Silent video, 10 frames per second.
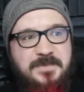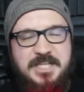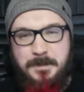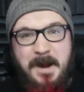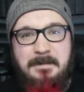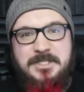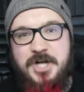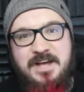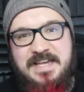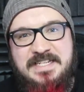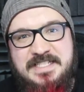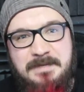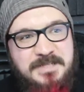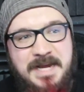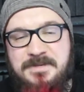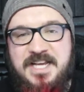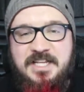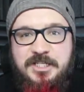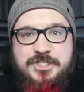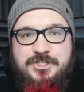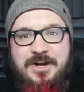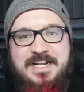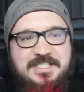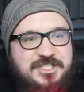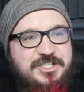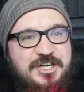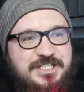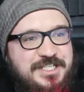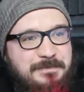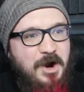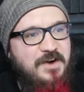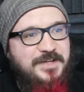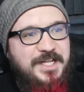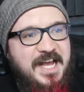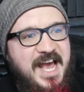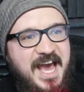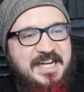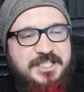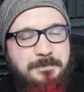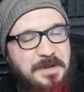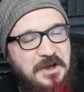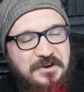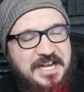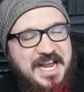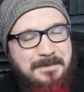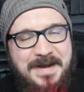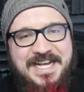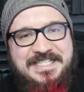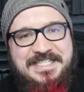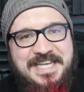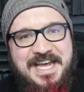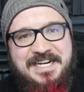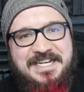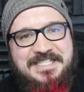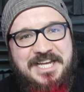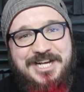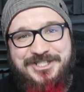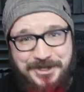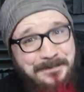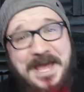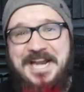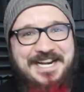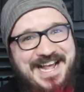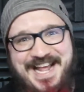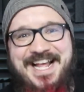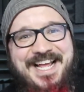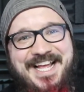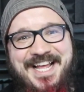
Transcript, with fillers: I should probably draw that at some time to illustrate it, just so you can Marvel at its beauty and my insanity slash stupidity.